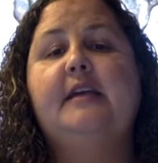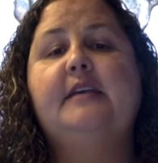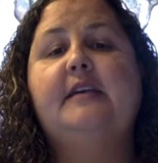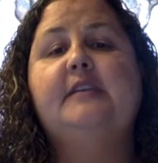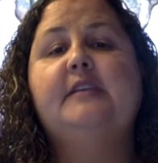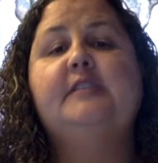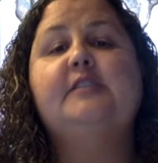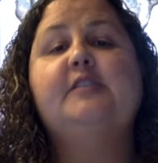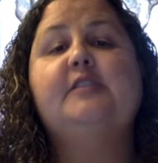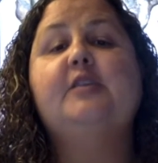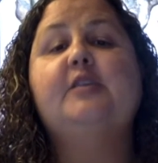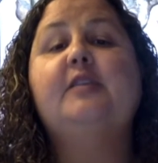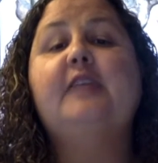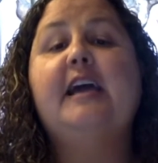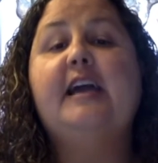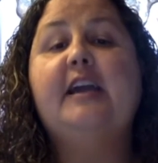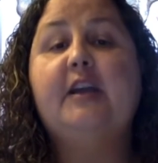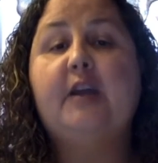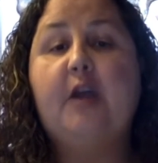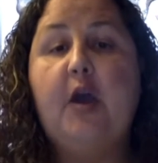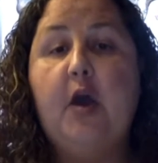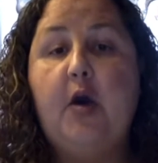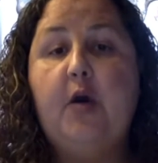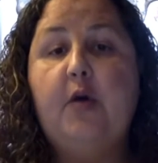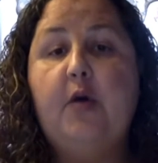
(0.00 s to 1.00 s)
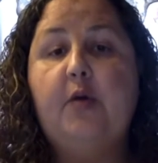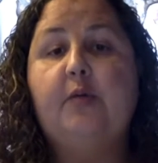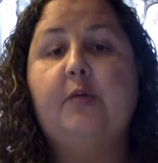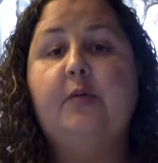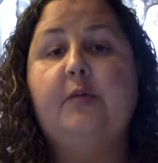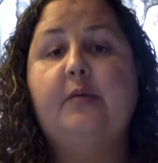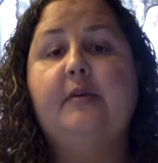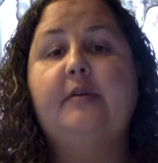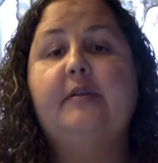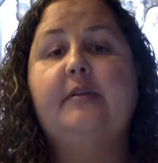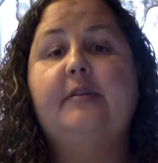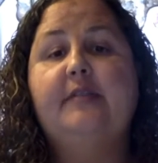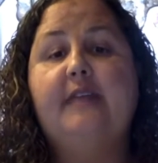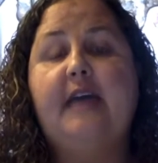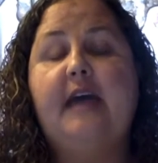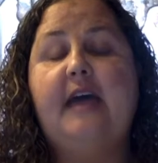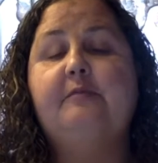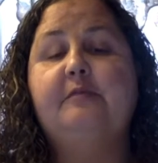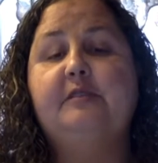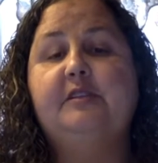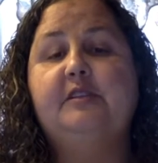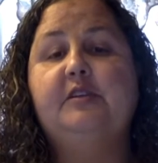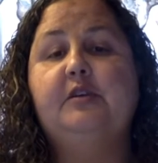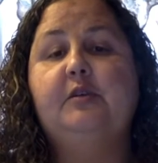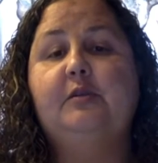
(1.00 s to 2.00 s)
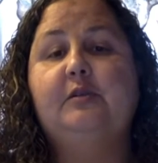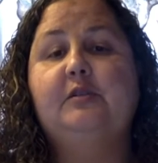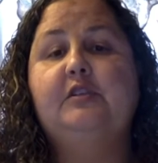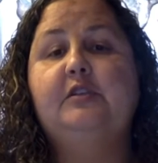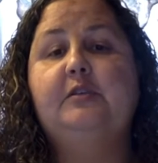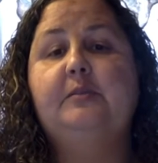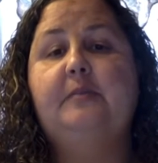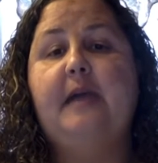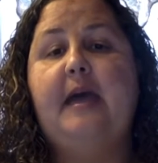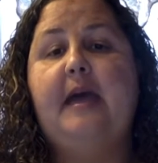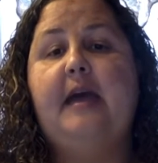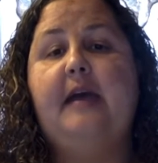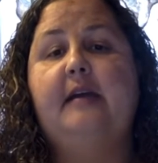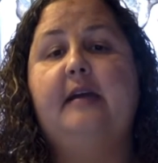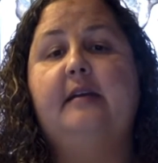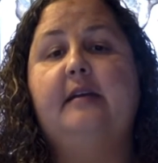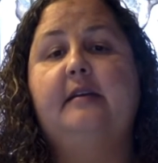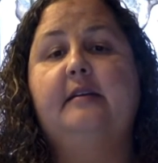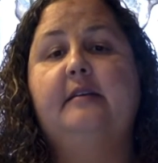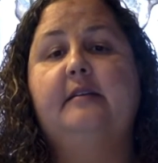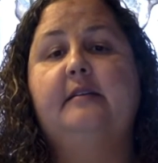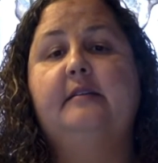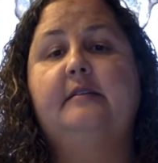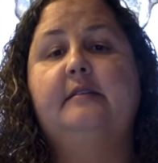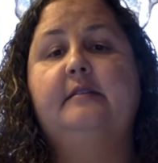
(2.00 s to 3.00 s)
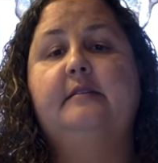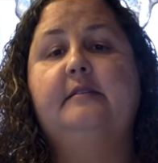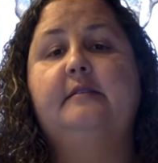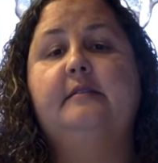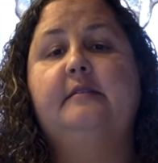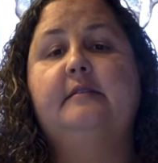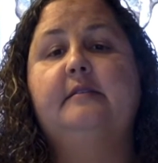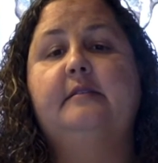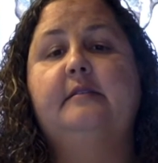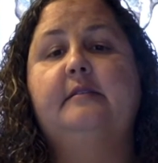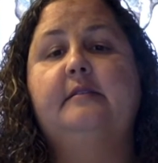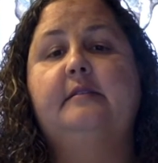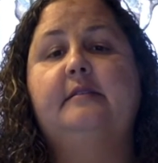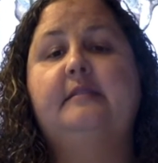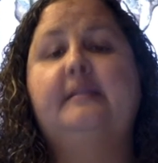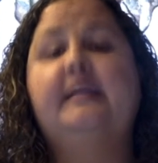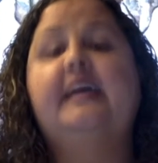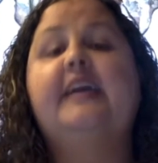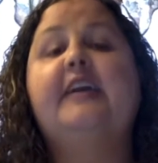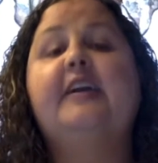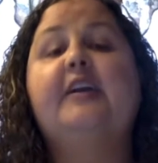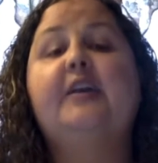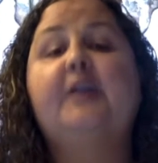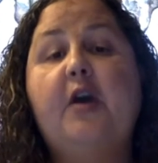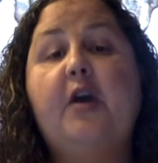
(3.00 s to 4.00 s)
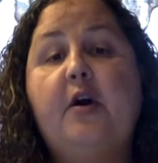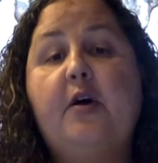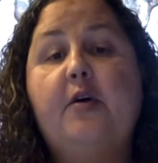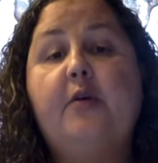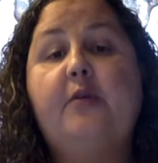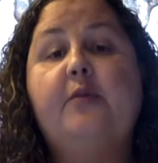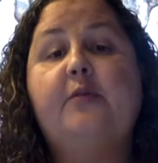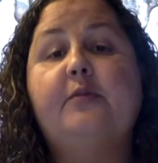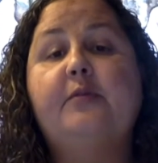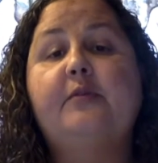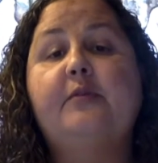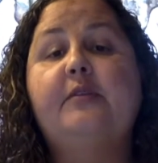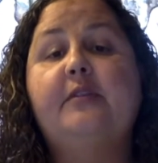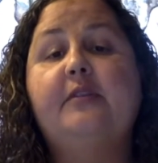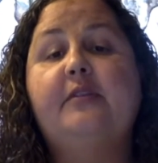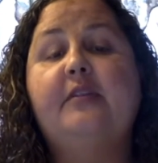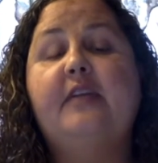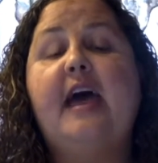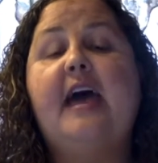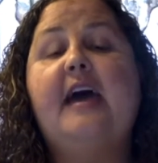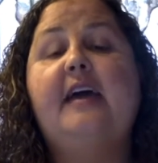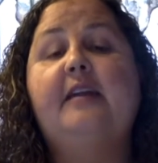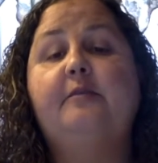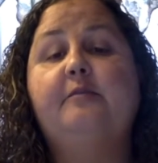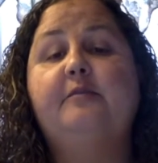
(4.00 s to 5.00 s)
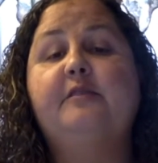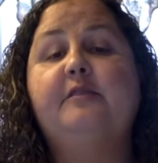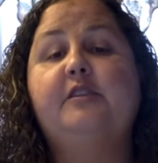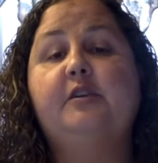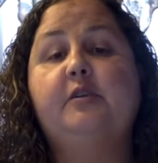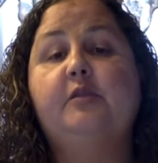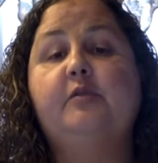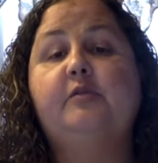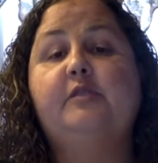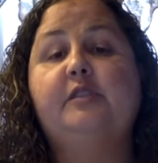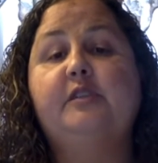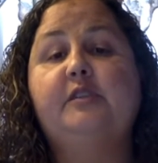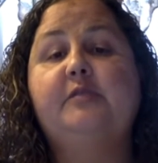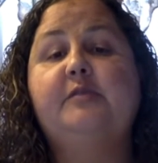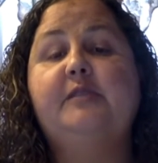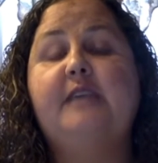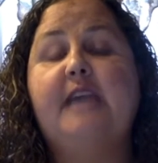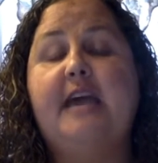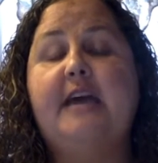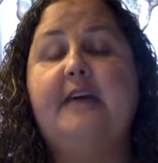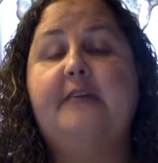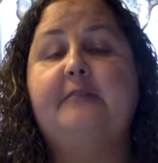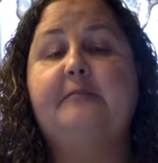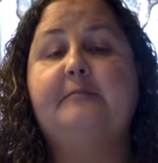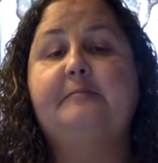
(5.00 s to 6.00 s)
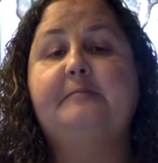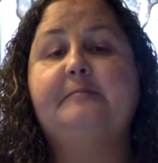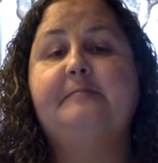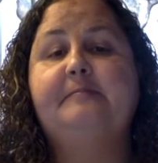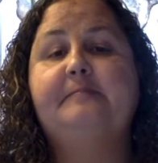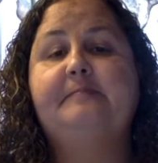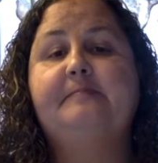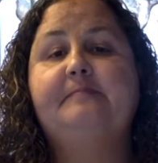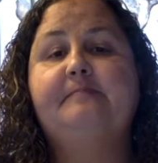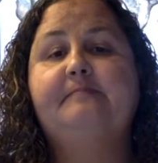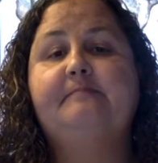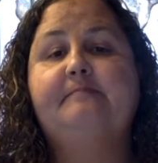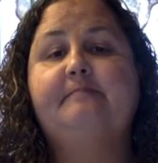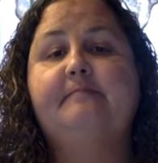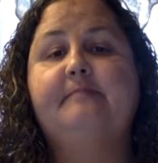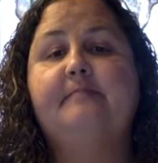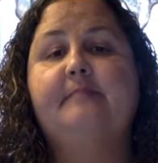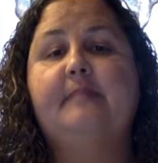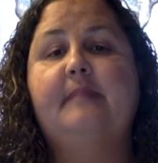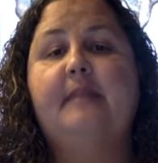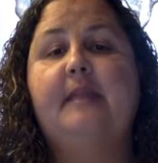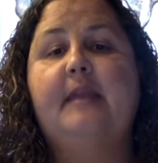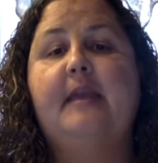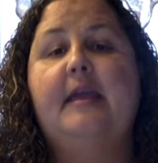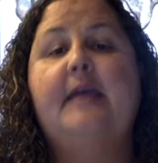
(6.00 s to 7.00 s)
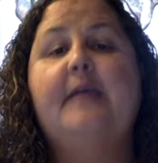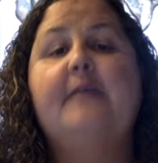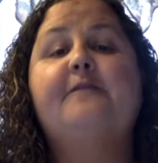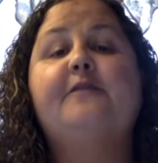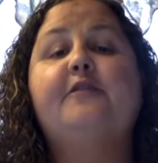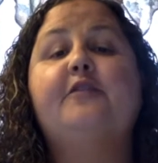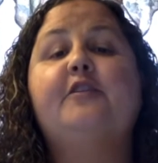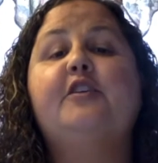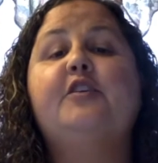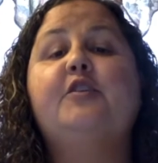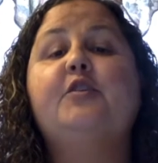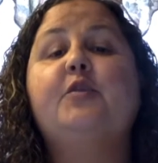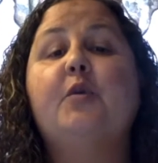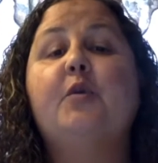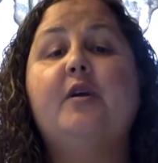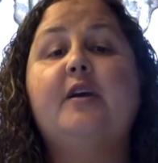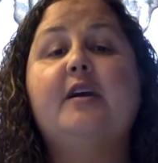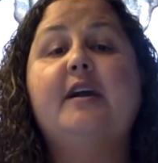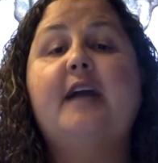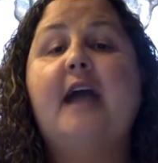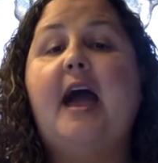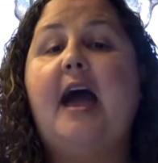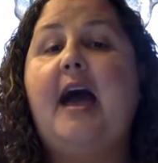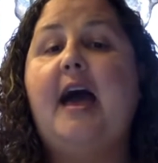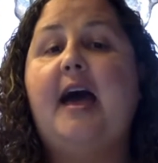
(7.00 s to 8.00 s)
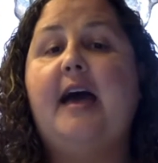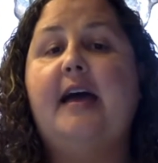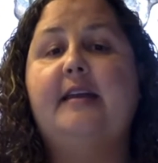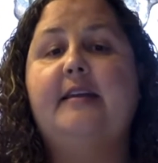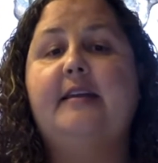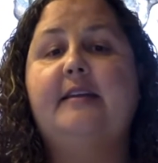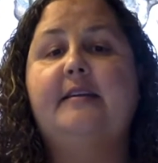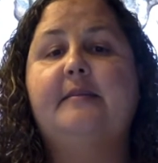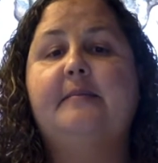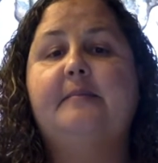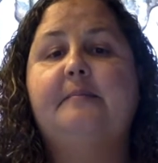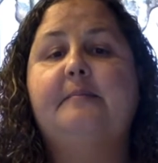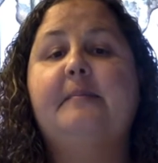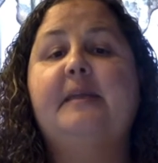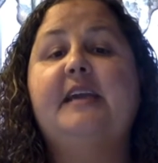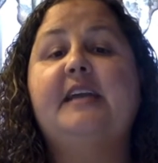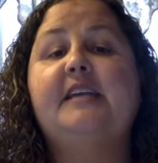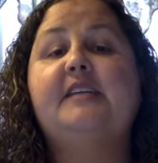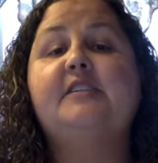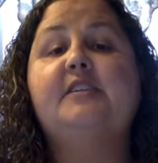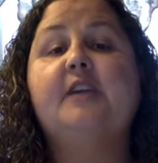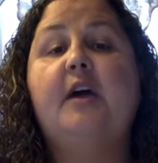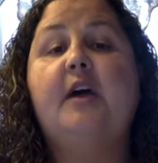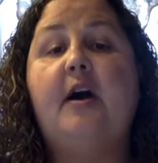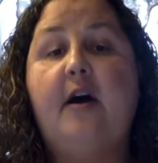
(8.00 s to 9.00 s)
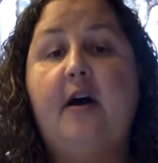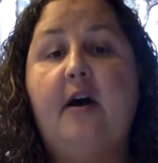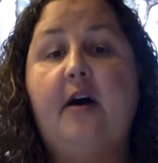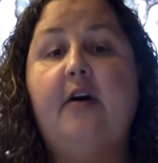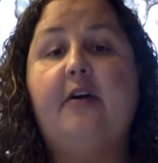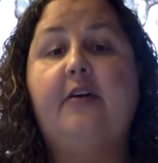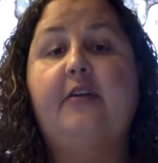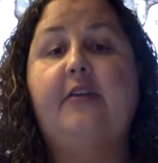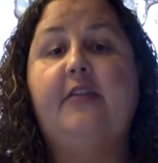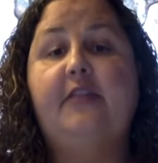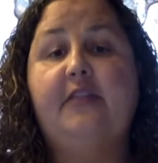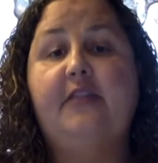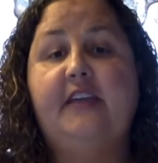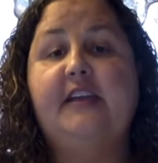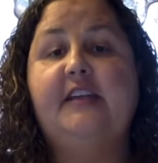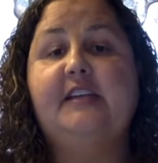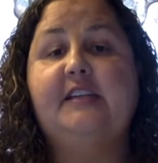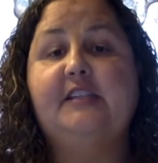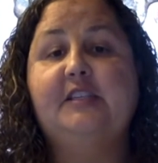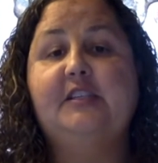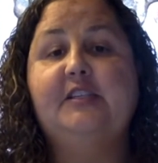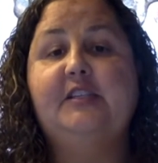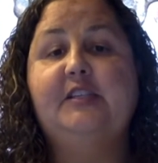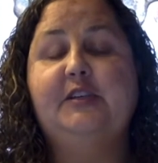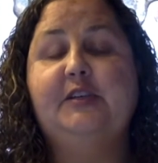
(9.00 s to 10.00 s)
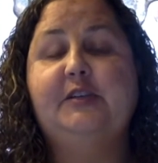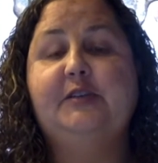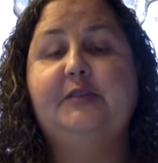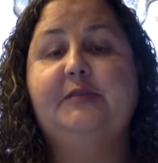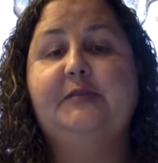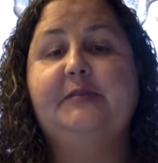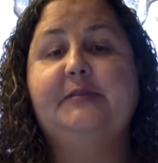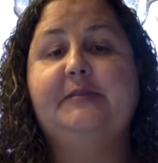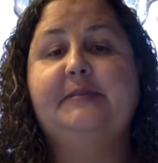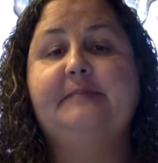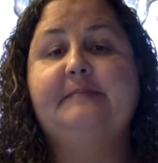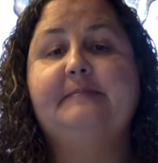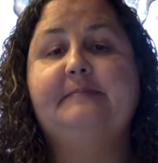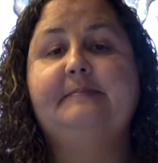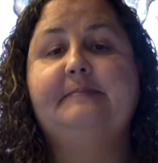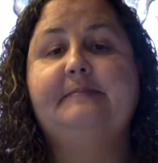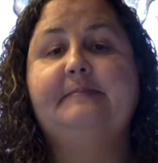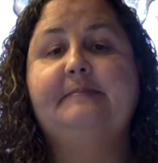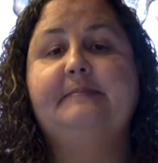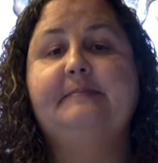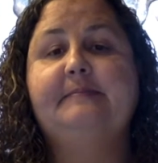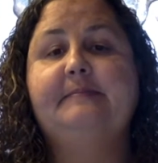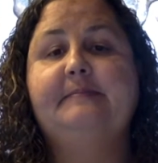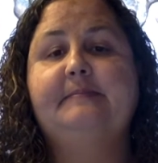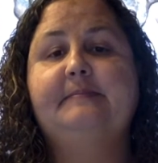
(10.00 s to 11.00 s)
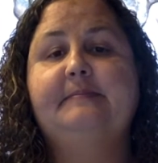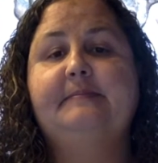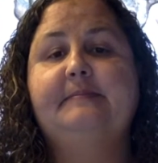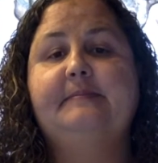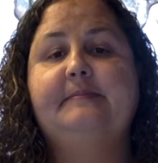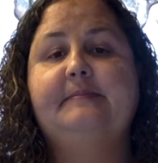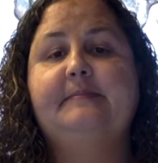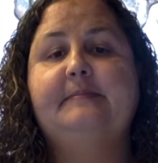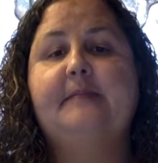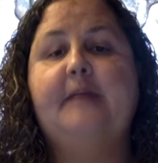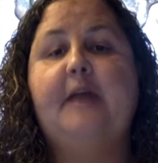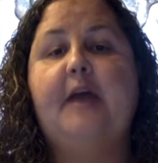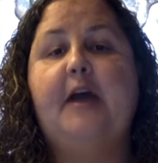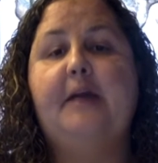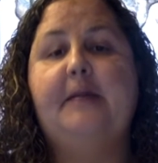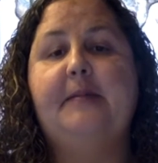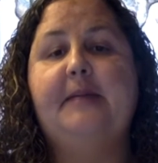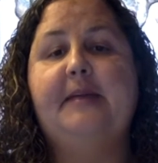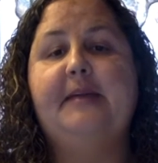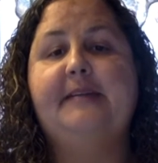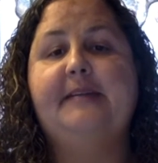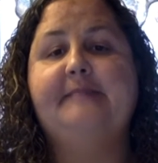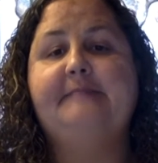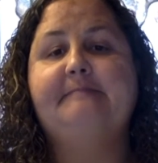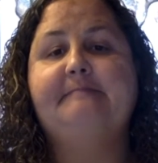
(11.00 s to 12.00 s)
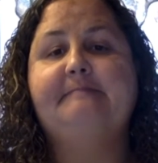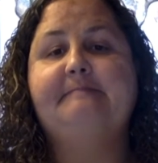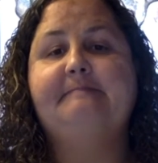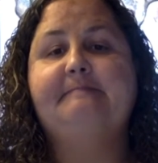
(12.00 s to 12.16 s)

So let go that which holds you back. Let go that which holds you down. For your God makes all things new. Amen.